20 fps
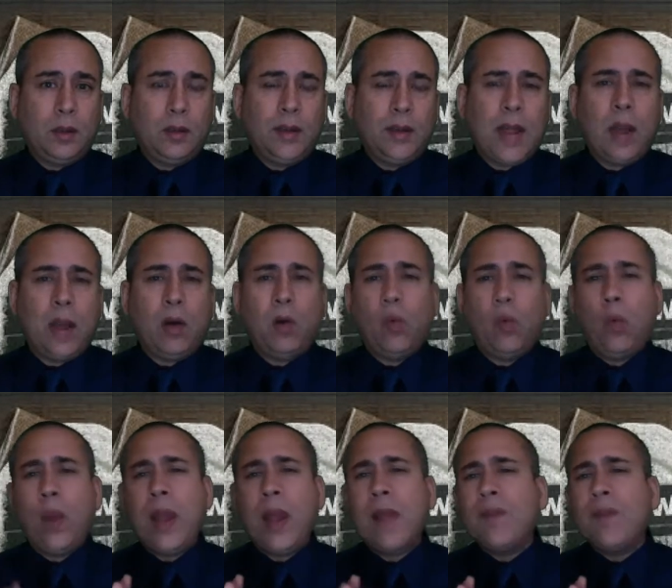Now,
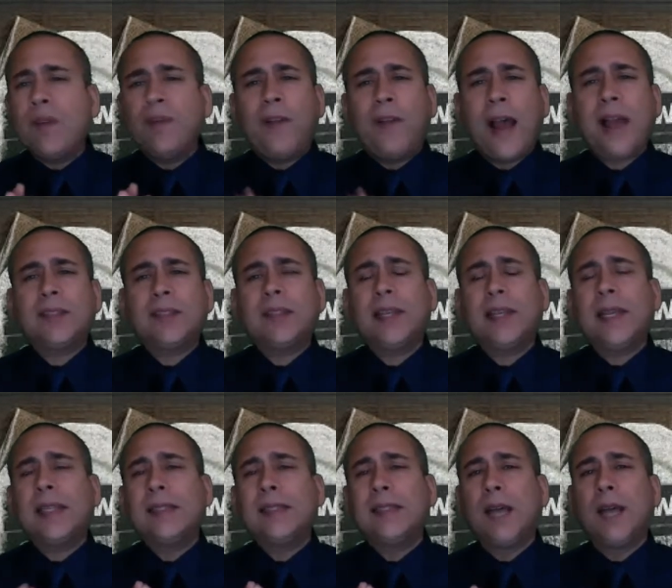whenever fasting
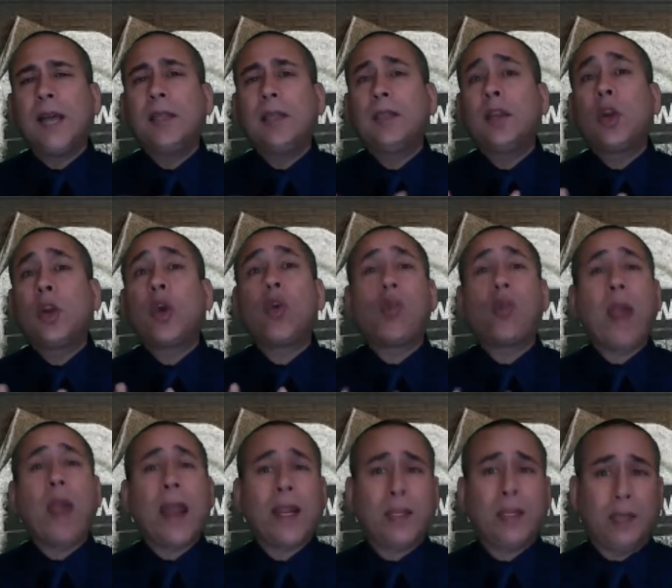is done
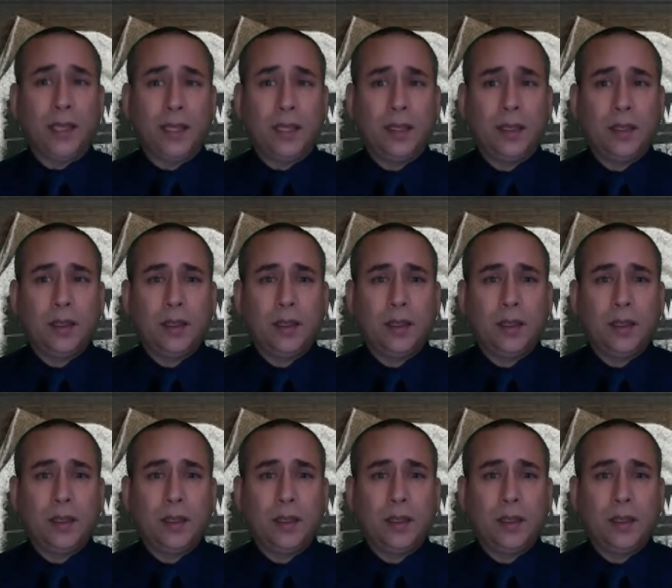correctly,